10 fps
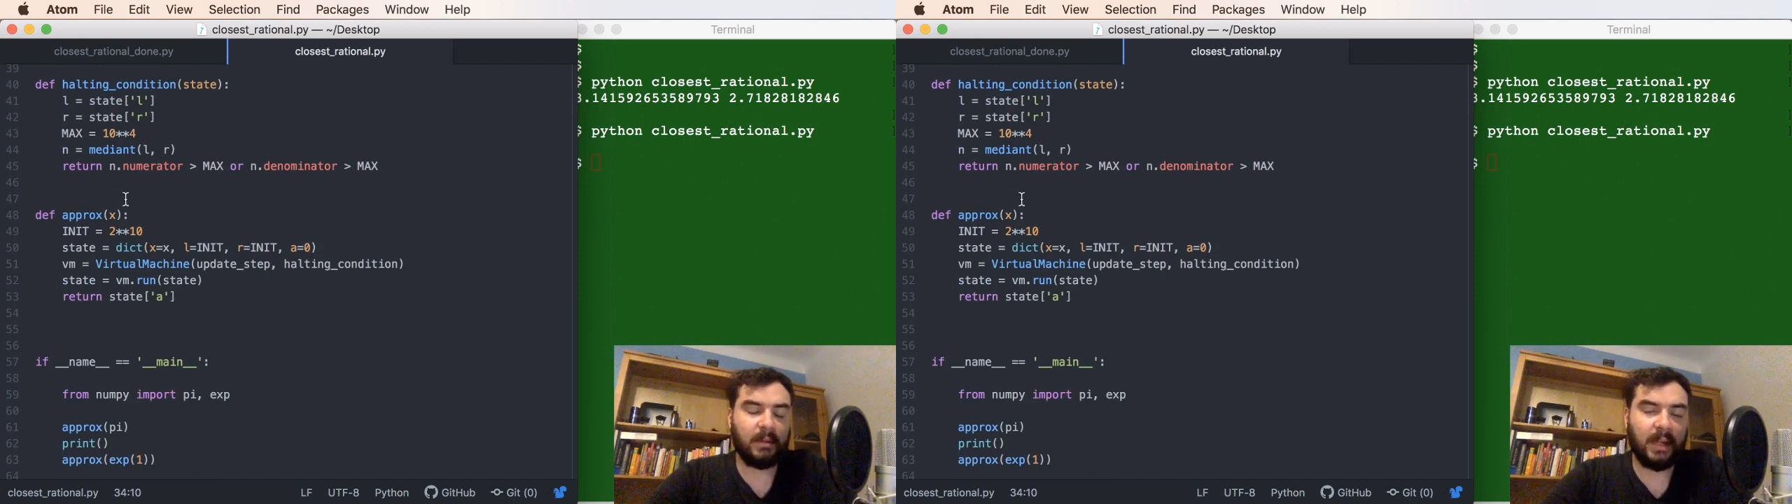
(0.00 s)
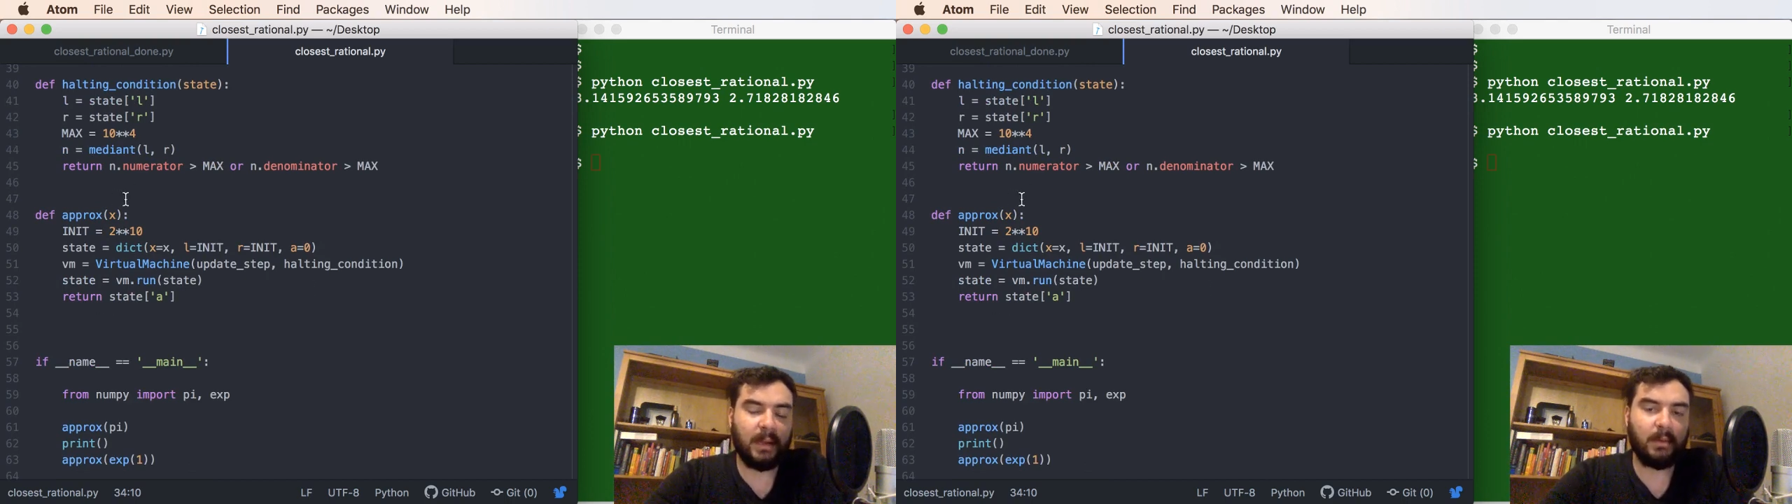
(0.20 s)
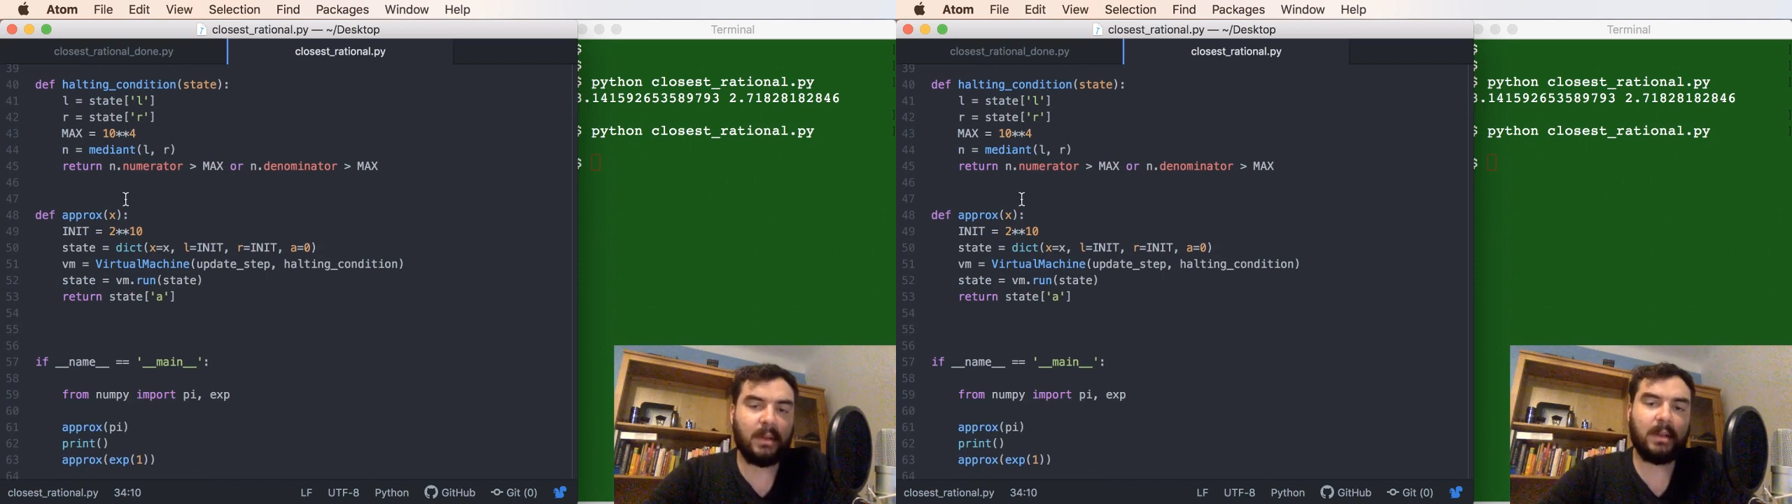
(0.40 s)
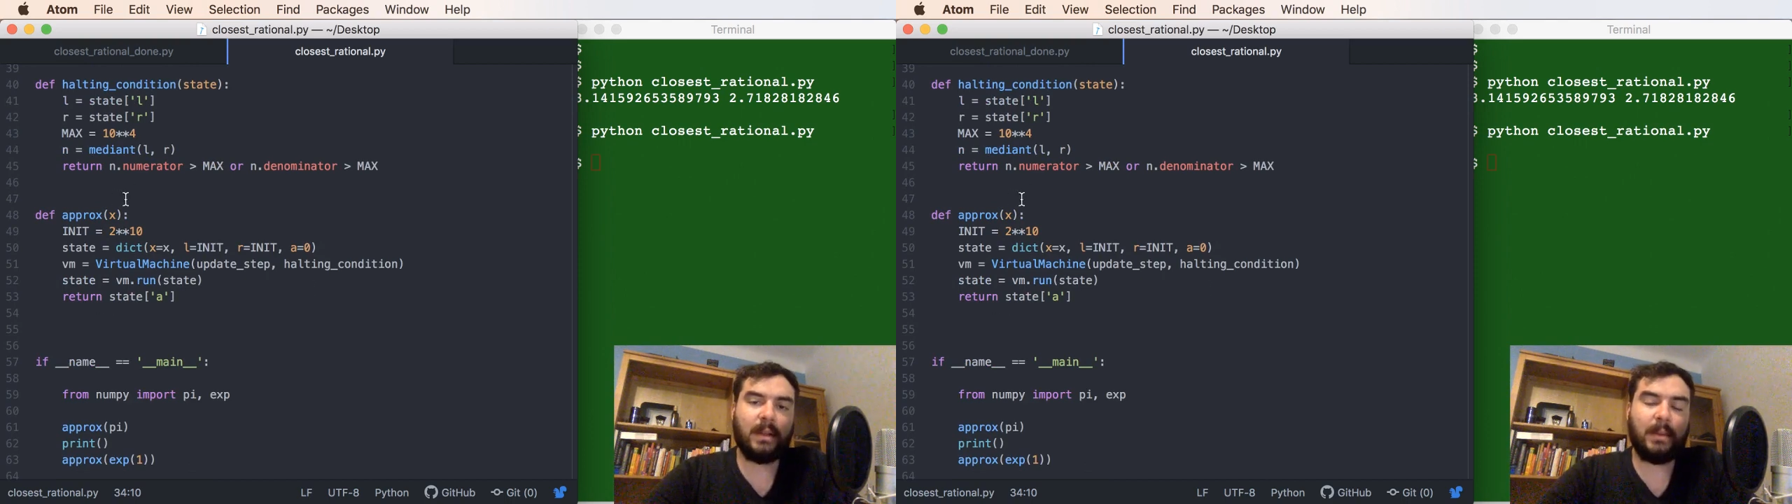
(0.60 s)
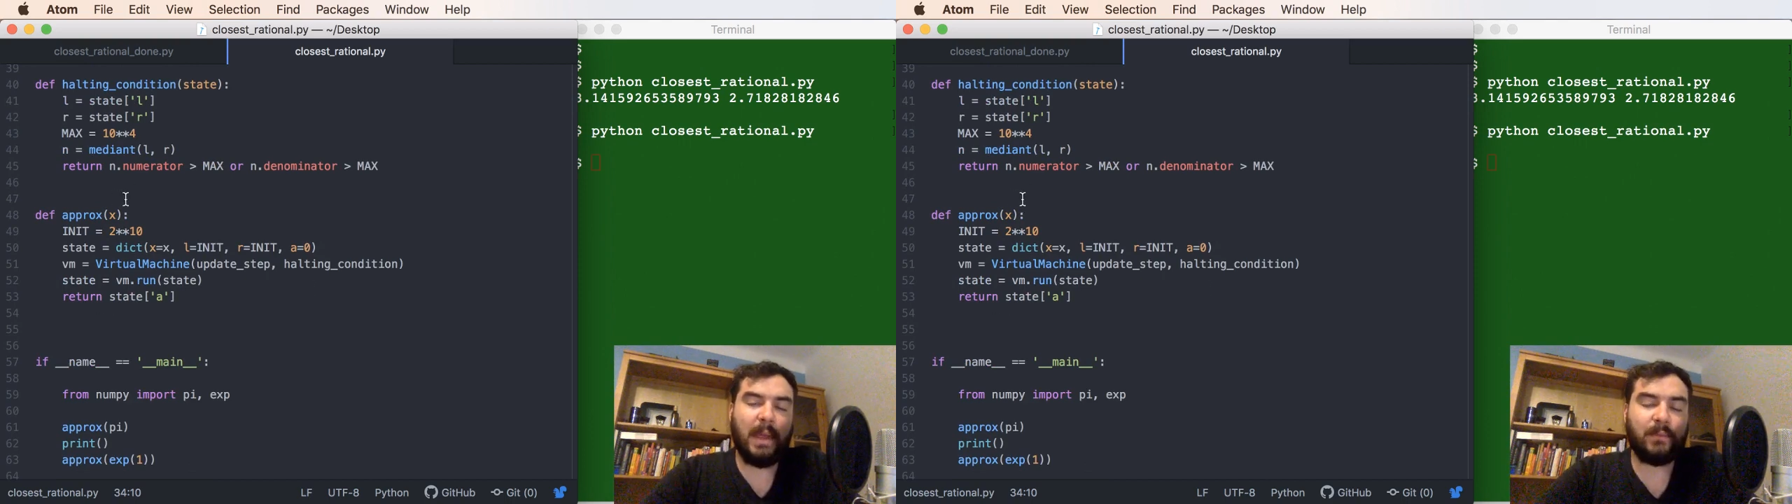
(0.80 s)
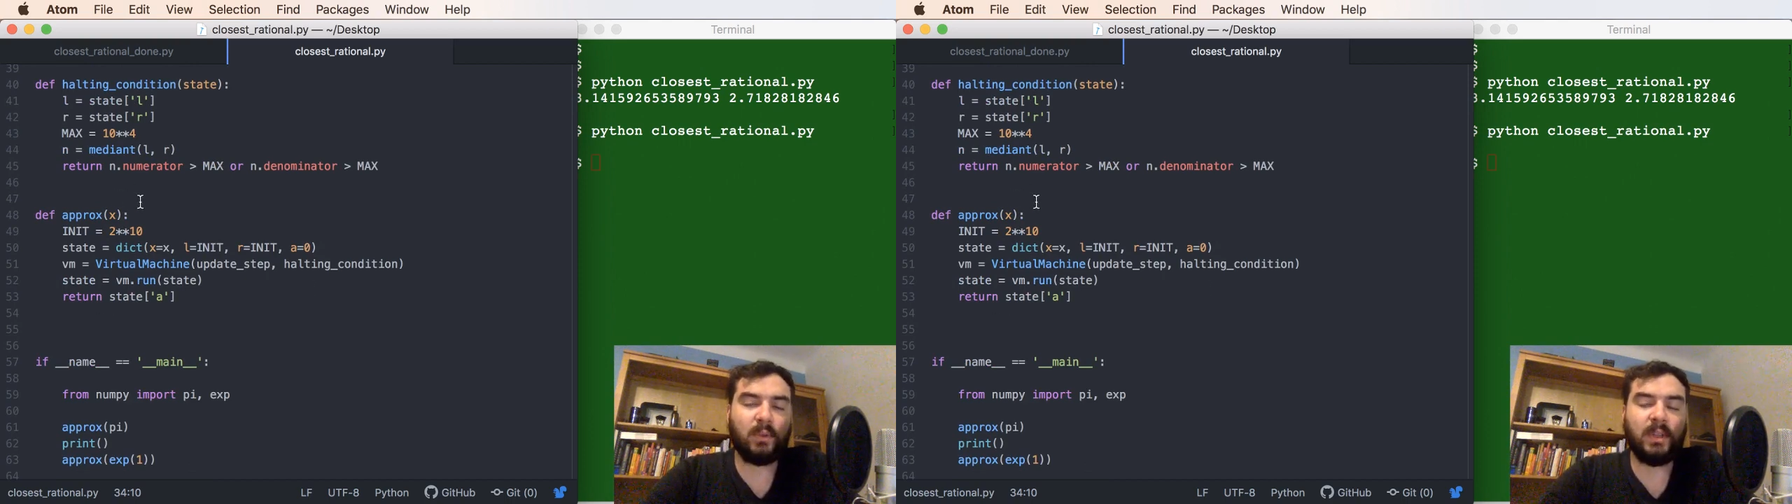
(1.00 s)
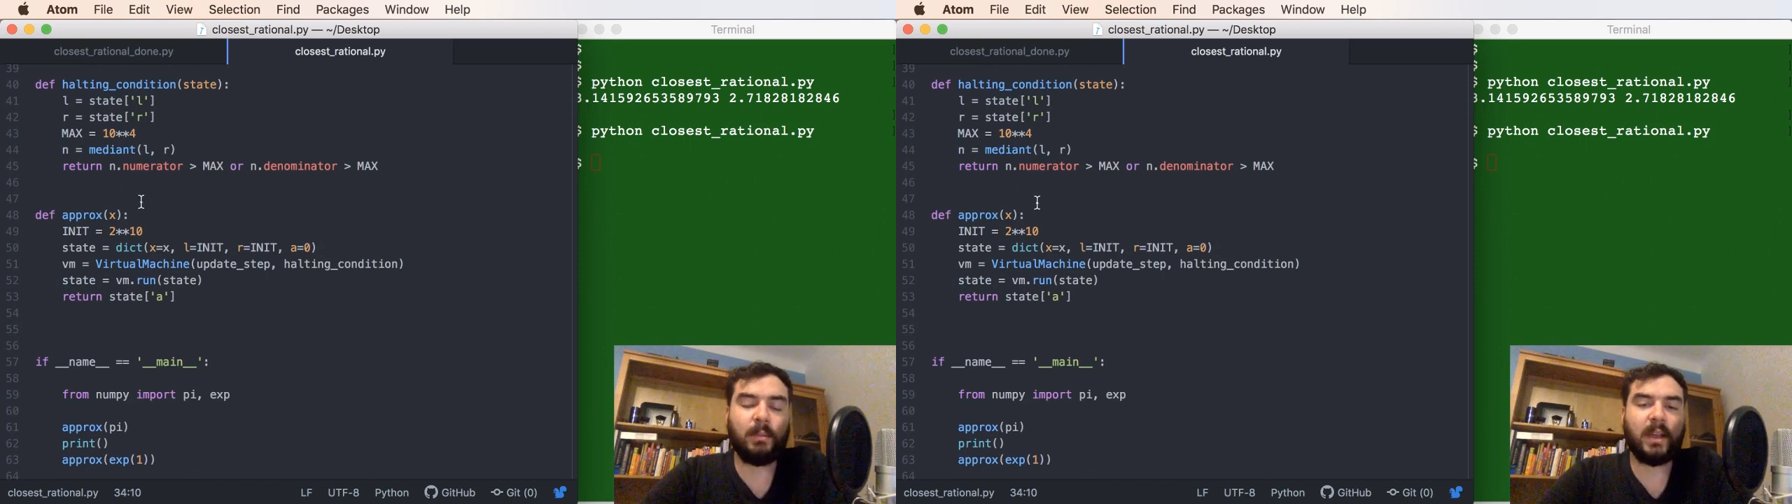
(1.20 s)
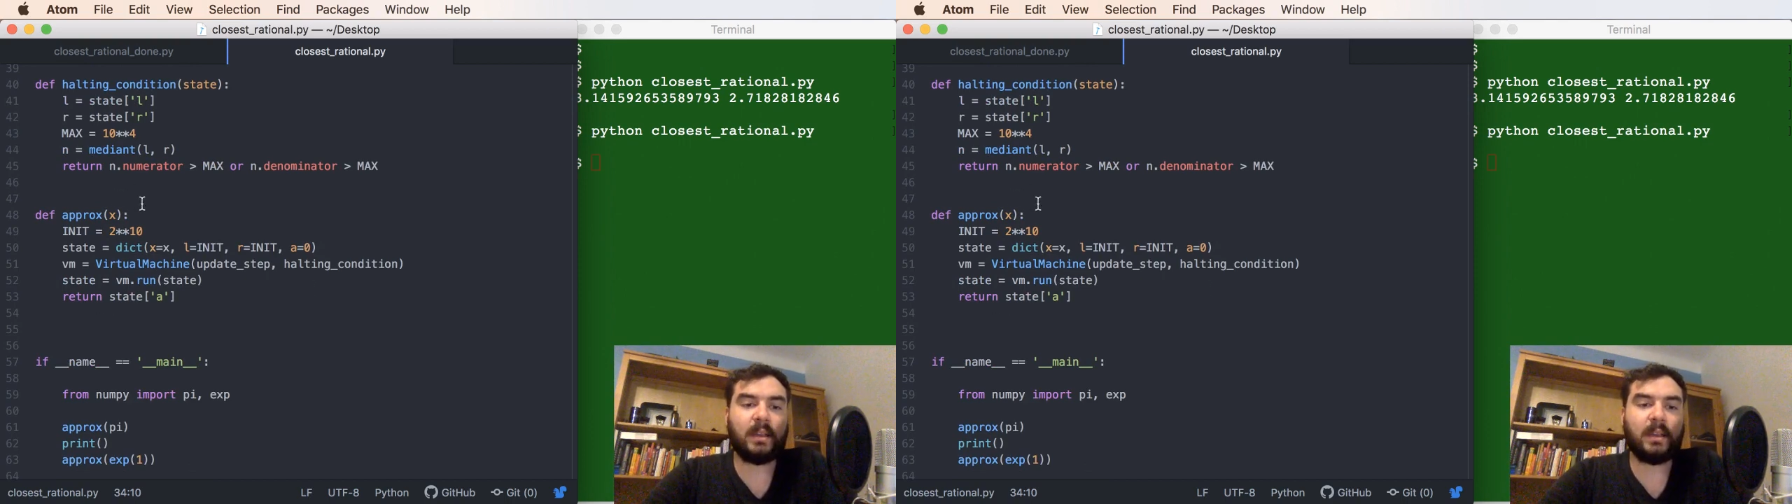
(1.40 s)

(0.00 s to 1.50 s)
like I will have to debug